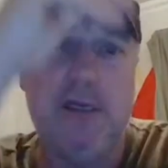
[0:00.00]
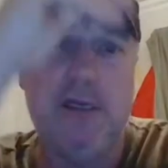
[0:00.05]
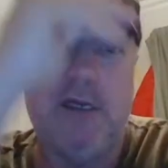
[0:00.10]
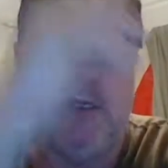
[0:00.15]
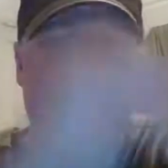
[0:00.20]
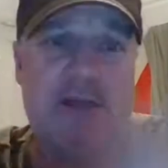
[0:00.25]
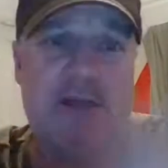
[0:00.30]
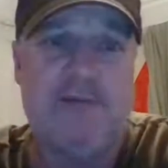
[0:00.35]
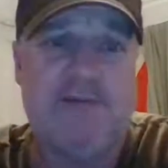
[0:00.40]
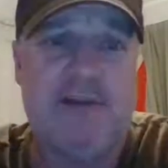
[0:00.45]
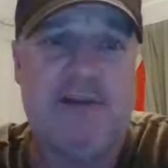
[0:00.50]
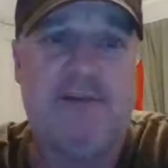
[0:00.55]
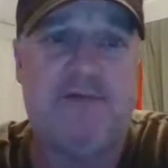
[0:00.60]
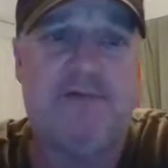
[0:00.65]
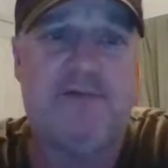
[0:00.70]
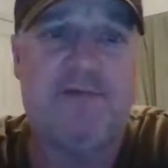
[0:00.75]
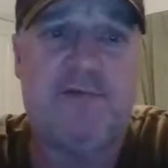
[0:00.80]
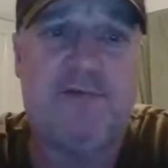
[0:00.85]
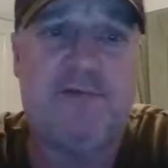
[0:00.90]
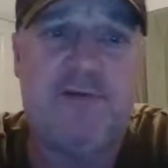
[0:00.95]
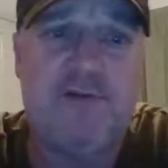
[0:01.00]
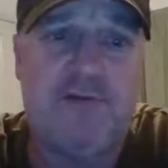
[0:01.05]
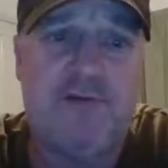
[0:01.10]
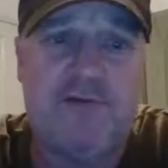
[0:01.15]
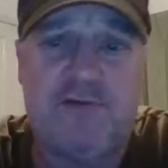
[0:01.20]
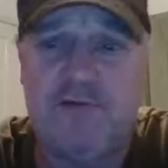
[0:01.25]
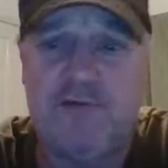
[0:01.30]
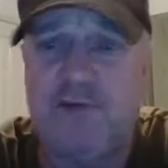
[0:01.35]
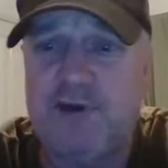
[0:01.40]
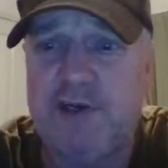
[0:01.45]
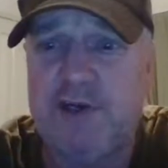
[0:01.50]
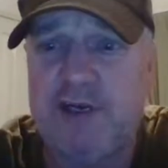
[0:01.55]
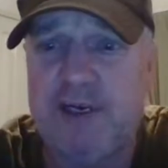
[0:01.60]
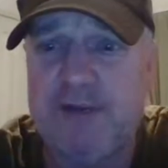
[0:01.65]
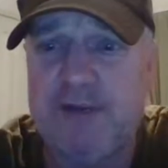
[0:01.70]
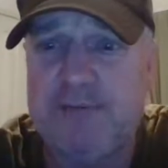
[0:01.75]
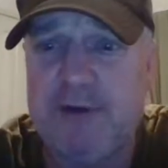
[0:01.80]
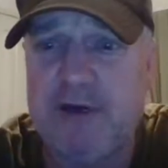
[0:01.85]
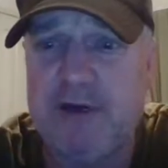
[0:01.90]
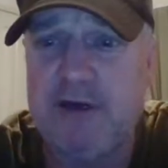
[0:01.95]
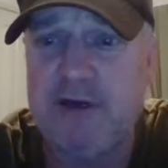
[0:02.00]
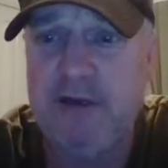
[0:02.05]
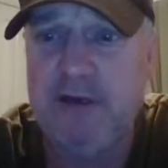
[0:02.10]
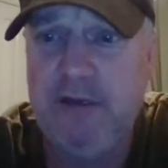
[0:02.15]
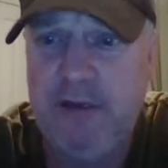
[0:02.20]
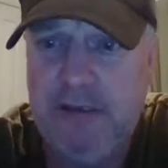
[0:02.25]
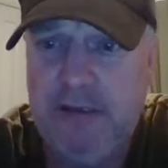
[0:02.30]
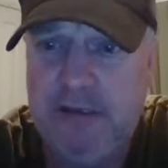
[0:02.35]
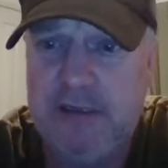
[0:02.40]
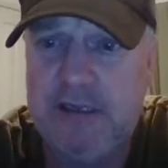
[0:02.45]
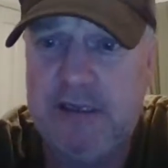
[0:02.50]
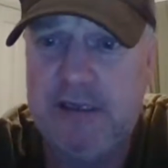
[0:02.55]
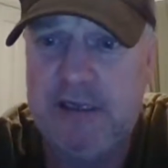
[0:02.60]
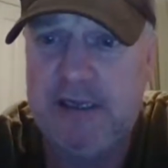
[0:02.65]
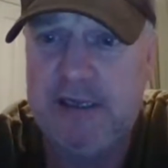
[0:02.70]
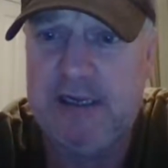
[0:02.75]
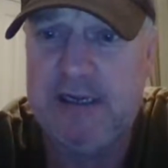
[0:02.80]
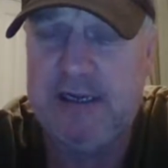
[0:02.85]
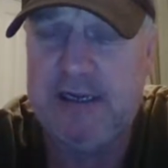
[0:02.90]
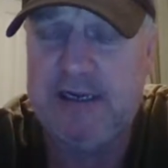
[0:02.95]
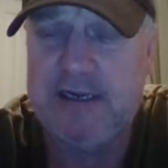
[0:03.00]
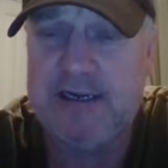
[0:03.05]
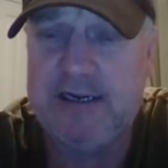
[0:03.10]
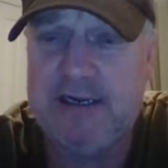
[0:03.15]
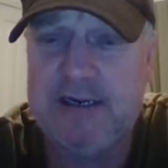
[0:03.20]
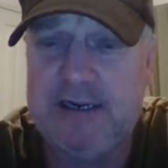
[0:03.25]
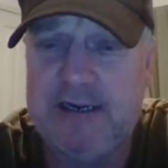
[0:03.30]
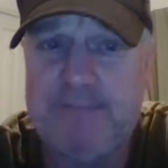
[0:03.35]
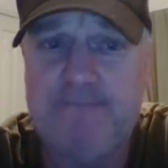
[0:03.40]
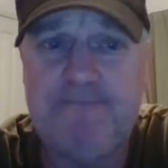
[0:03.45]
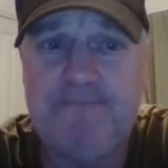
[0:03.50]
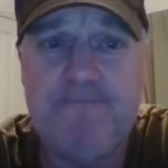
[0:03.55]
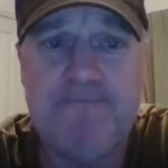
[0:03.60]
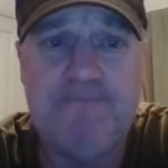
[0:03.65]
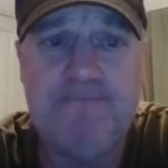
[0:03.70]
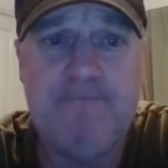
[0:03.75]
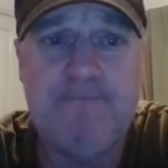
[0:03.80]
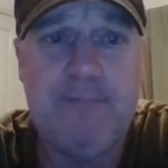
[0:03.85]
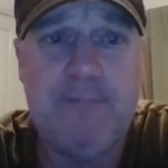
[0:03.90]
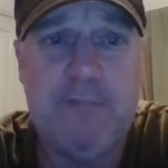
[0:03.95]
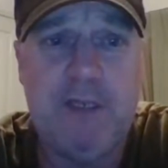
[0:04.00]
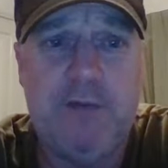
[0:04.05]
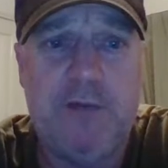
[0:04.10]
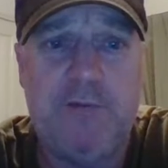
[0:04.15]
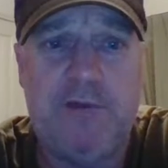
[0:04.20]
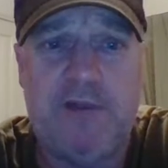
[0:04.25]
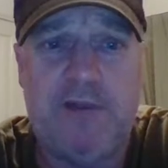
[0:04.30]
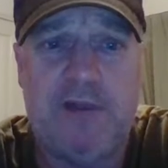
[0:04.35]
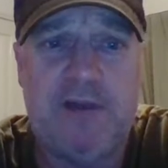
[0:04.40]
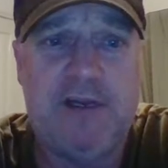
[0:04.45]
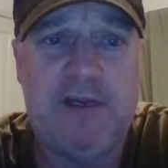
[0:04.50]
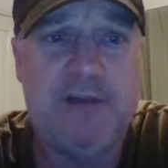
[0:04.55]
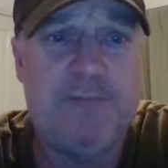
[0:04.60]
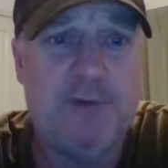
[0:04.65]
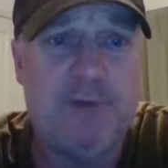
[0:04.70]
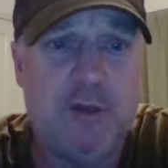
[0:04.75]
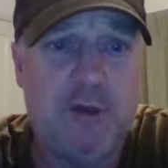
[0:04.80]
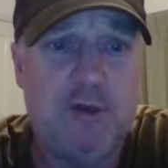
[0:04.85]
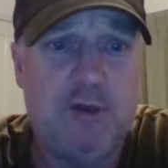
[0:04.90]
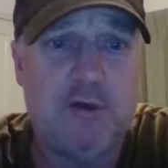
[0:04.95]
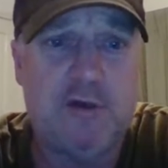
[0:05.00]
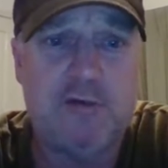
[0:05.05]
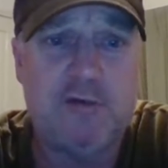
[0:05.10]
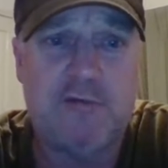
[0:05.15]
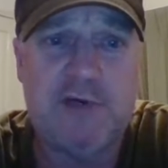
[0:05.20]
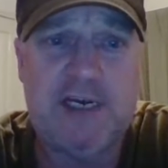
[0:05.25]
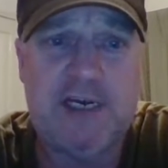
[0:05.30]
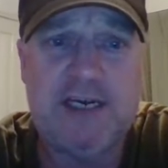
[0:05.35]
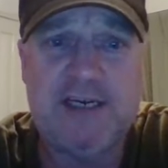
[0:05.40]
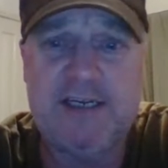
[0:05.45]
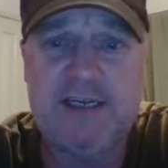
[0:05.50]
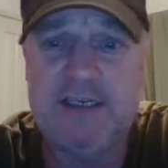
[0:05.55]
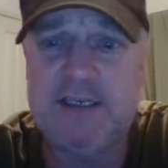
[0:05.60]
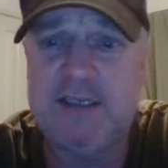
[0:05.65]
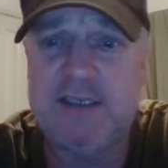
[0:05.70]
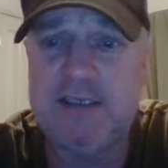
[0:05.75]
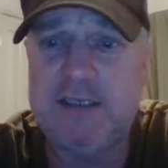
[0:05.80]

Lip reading: I'd love to have two-story NEPA um, with the NEPA look around it.